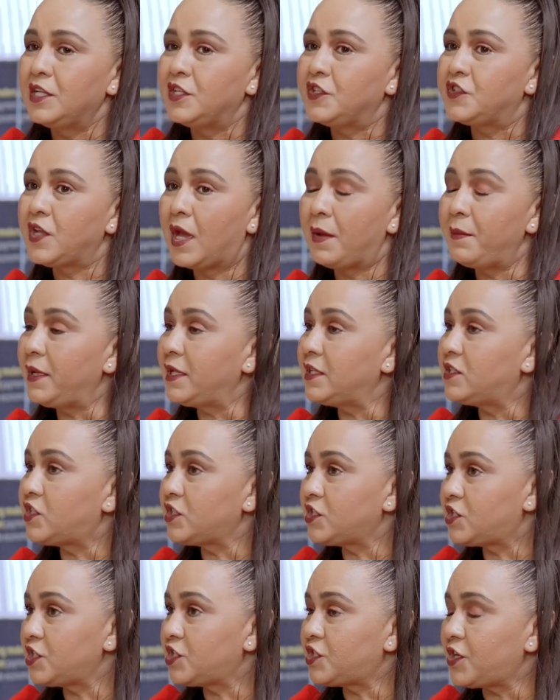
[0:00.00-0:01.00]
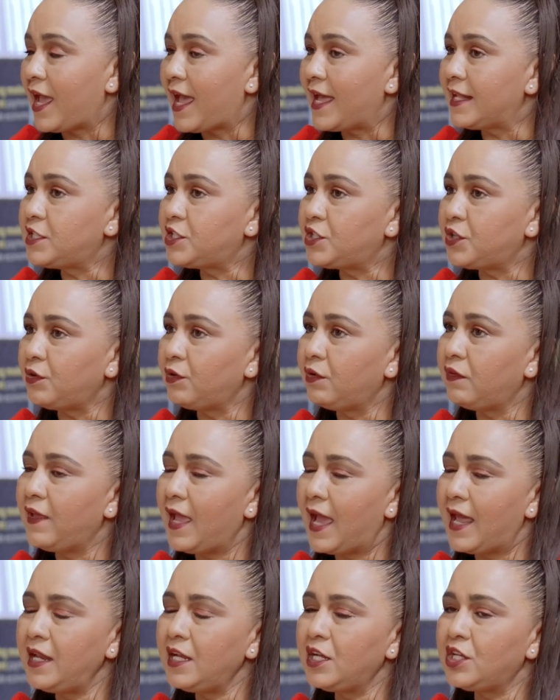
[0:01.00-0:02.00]
So, I mean, just to add to
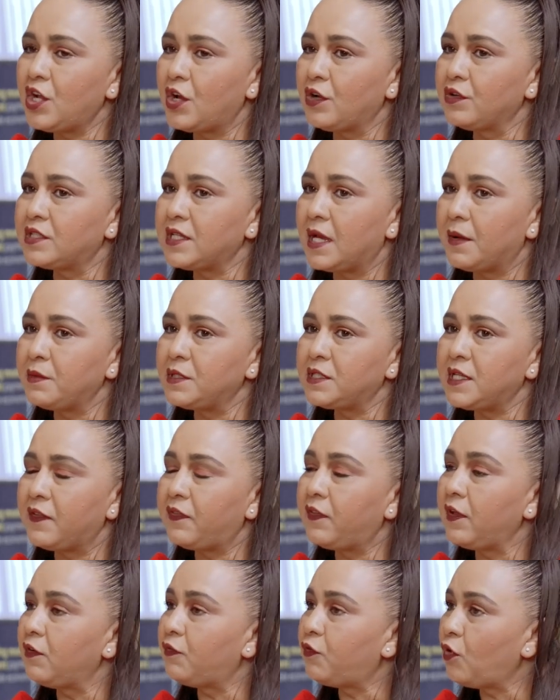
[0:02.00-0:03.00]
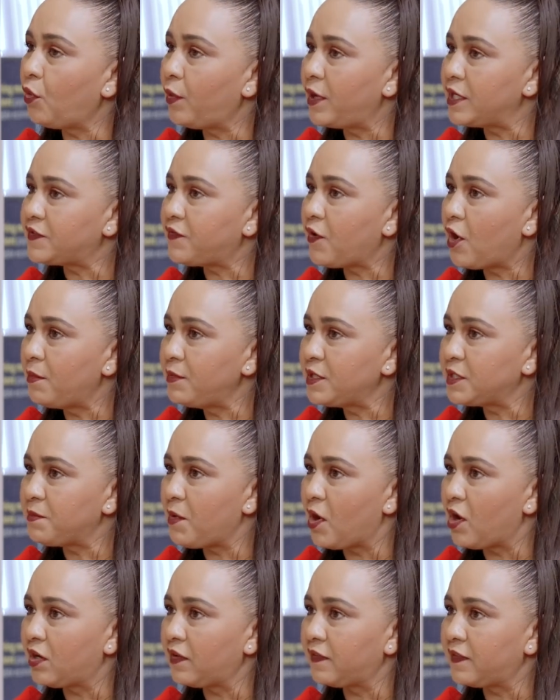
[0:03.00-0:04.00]
the anecdotes, I was at the Four Ways Farmers
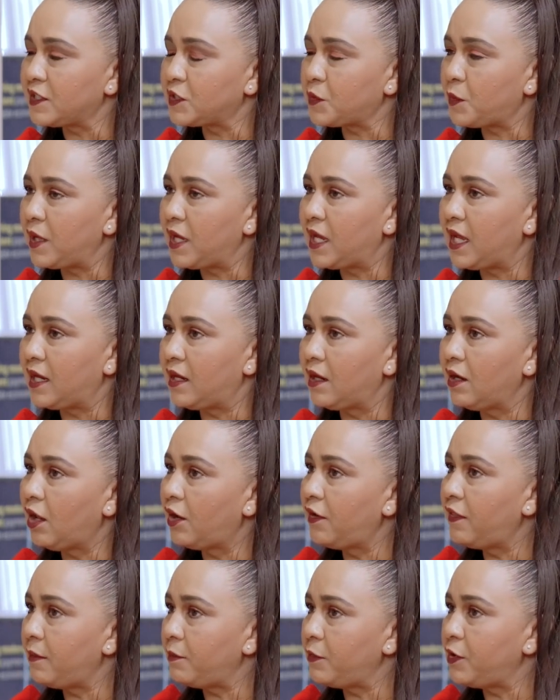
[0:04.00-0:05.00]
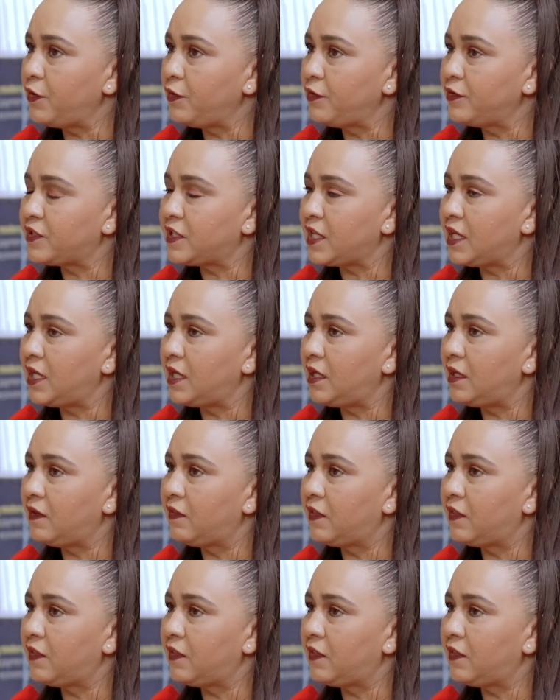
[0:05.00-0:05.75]
Market this weekend, and a lot of them use the